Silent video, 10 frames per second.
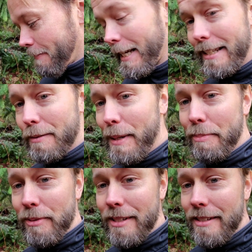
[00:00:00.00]
It's
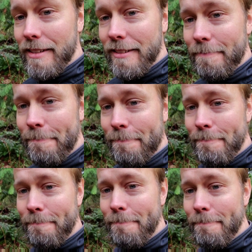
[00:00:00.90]
maple season.
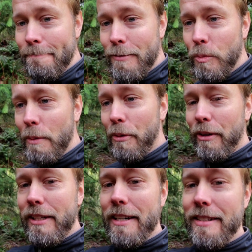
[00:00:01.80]
What more
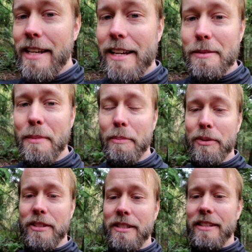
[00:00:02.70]
can I say? It's maple
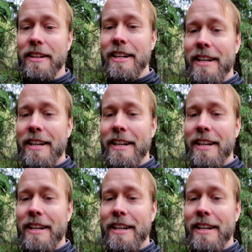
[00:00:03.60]
season.